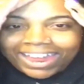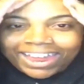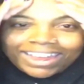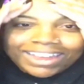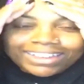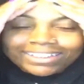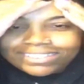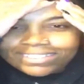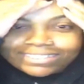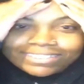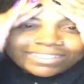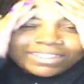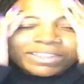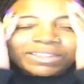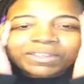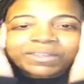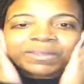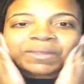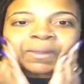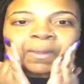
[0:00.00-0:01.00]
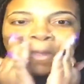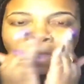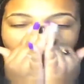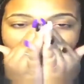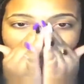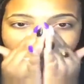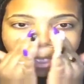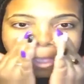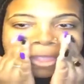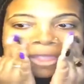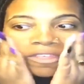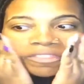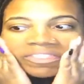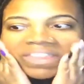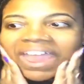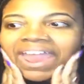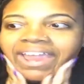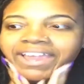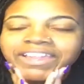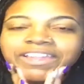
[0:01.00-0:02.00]
Thanks.
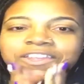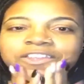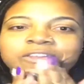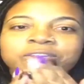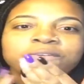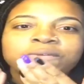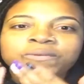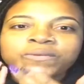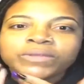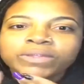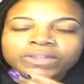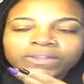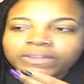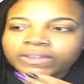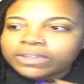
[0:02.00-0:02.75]
Thank you.